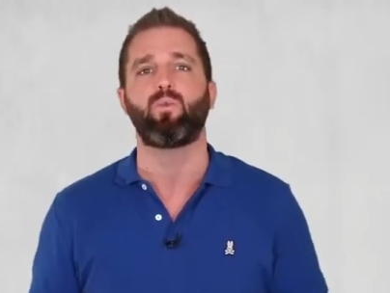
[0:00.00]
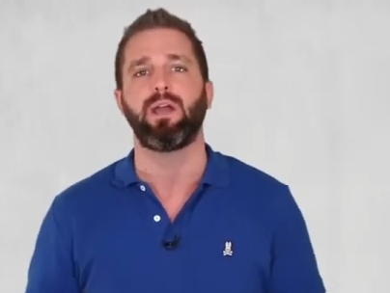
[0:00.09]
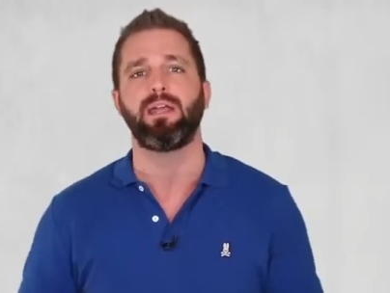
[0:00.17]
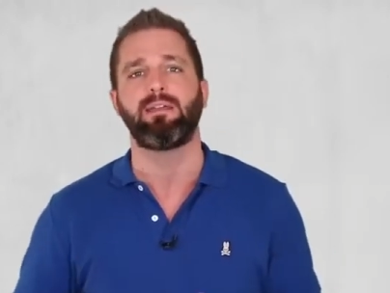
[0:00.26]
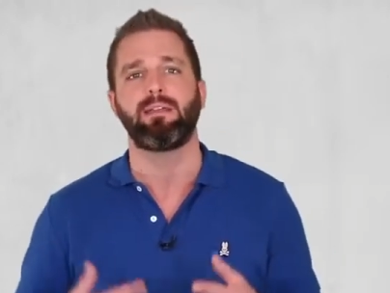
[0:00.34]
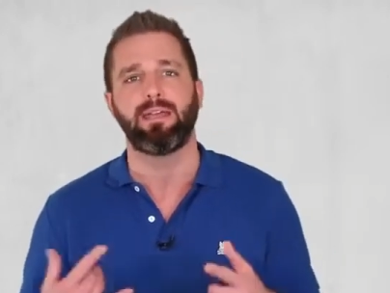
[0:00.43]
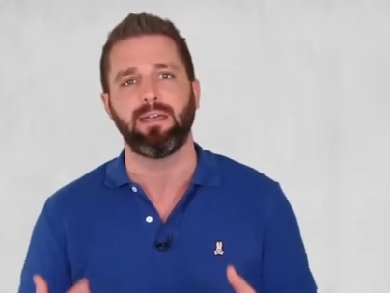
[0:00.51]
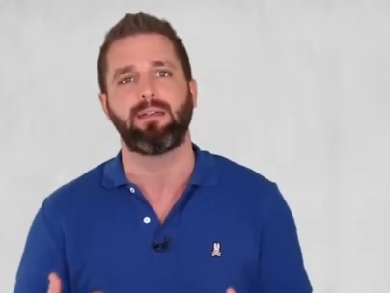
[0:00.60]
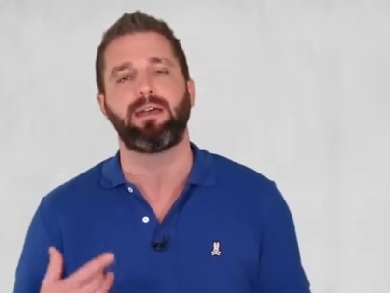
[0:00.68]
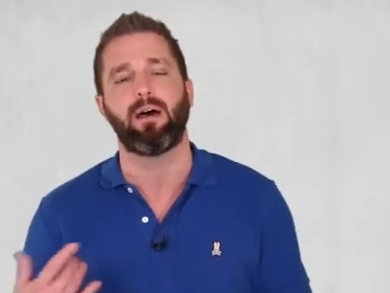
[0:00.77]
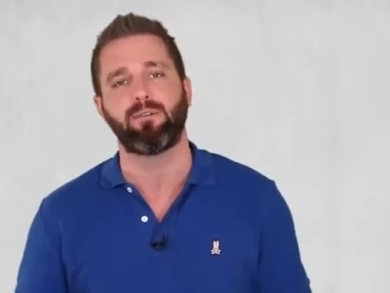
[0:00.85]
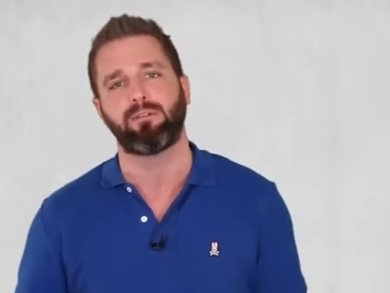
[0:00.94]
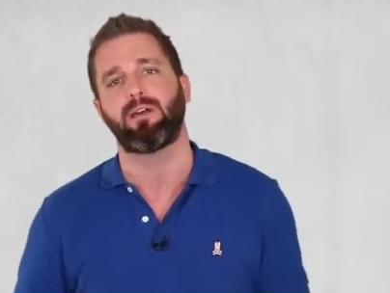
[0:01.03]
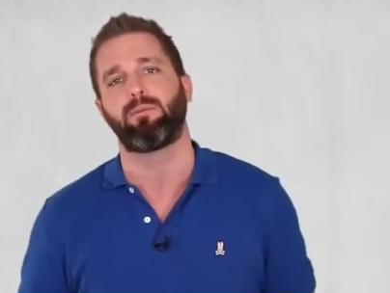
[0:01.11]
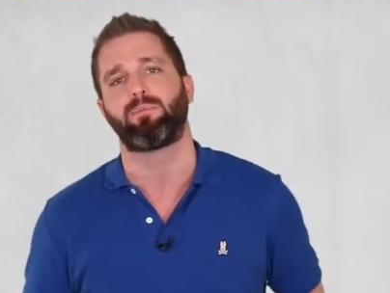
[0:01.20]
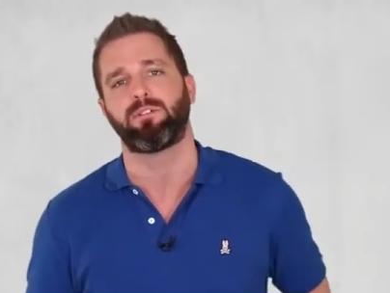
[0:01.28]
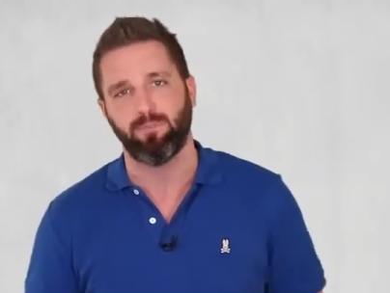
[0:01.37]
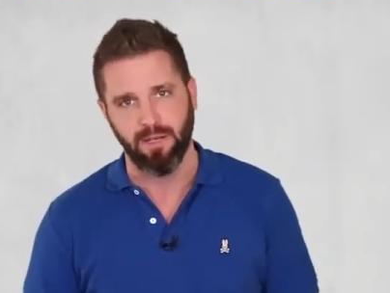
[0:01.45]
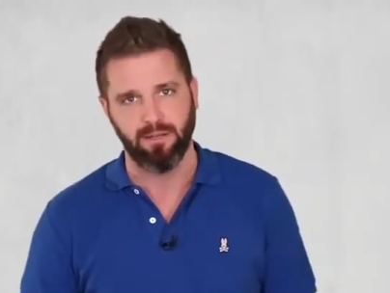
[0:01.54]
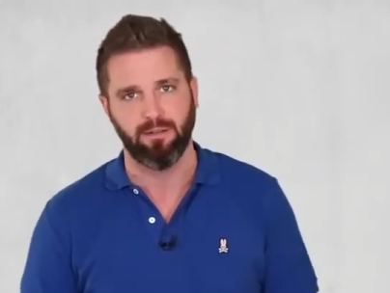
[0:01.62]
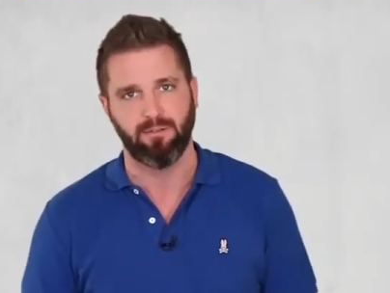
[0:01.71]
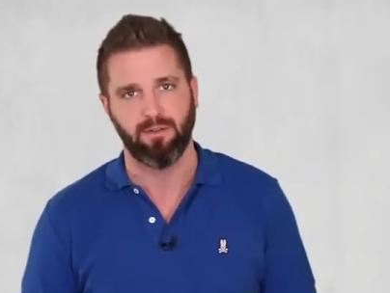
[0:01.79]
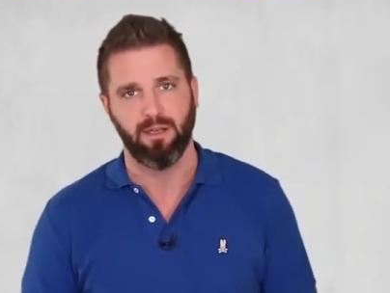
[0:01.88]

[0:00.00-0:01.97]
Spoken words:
way to get outside perspective.